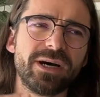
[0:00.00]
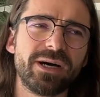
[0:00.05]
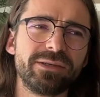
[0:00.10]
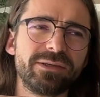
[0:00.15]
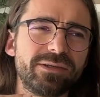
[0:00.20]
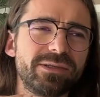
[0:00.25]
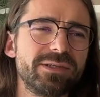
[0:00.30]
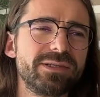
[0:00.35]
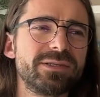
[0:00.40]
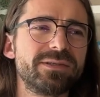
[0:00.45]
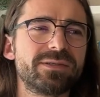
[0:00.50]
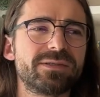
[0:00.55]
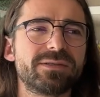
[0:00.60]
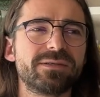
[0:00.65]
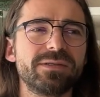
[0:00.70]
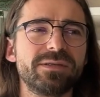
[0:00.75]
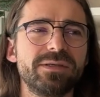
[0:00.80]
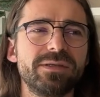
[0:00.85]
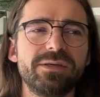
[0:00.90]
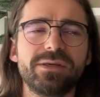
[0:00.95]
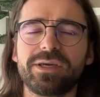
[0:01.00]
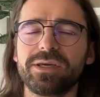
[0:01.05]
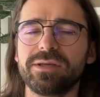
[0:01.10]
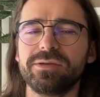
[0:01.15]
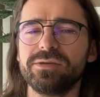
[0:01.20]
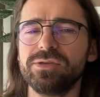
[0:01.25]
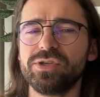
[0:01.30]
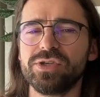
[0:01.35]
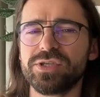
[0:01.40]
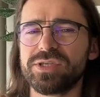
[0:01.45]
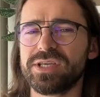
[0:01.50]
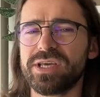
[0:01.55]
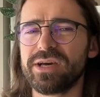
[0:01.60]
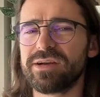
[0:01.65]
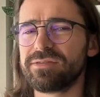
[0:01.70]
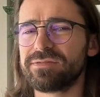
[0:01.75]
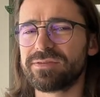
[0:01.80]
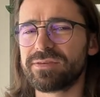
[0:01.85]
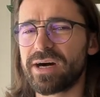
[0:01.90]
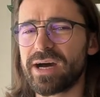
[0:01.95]
others you can just
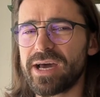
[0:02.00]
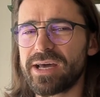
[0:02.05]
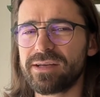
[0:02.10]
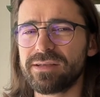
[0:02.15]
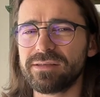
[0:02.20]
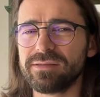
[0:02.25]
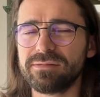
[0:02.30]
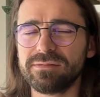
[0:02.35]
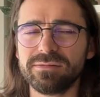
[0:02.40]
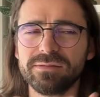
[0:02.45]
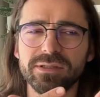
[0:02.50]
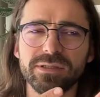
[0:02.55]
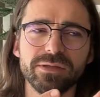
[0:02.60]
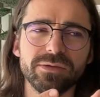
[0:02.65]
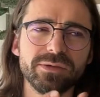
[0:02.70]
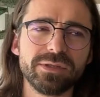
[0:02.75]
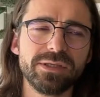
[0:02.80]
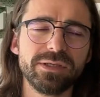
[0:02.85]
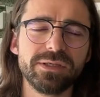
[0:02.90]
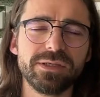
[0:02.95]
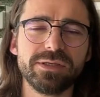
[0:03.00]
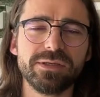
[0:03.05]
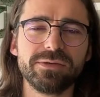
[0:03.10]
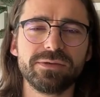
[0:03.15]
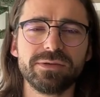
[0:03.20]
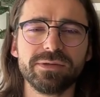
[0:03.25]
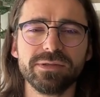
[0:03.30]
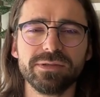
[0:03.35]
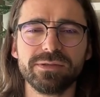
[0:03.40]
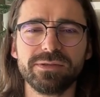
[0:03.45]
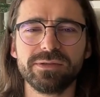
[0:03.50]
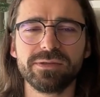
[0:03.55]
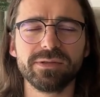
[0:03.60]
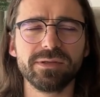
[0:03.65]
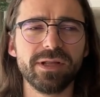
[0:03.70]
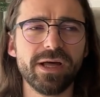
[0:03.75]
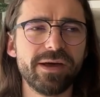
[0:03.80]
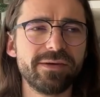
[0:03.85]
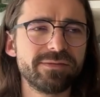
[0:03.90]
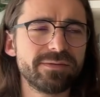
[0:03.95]
get a fine and you know continue
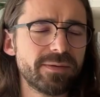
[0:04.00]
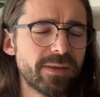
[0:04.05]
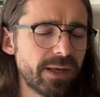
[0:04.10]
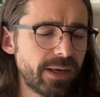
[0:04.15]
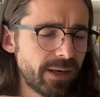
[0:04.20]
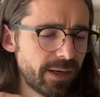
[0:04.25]
your life